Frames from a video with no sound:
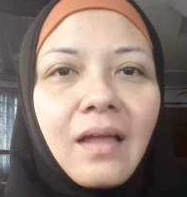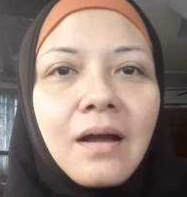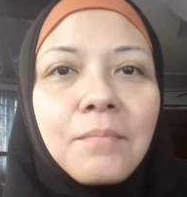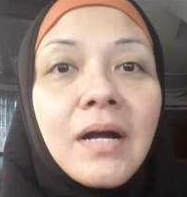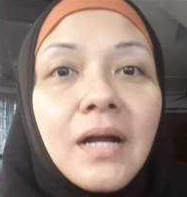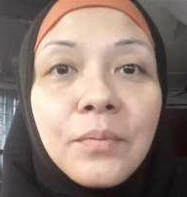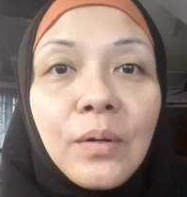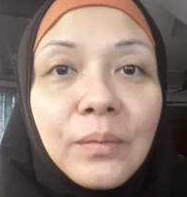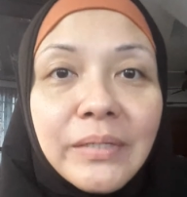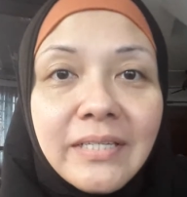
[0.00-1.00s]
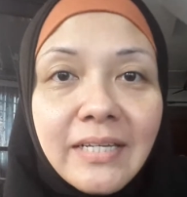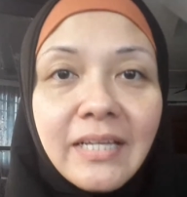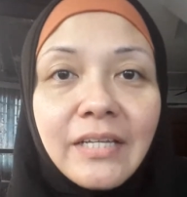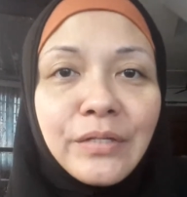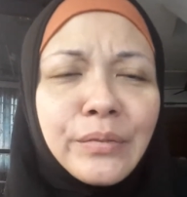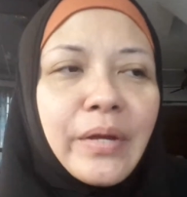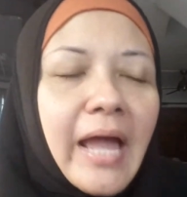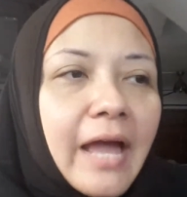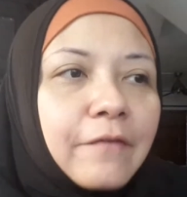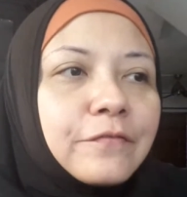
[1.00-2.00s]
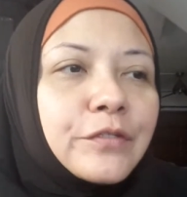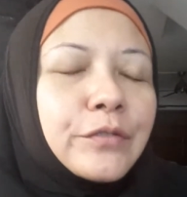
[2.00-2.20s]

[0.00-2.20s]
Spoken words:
Abang Abu always say, you have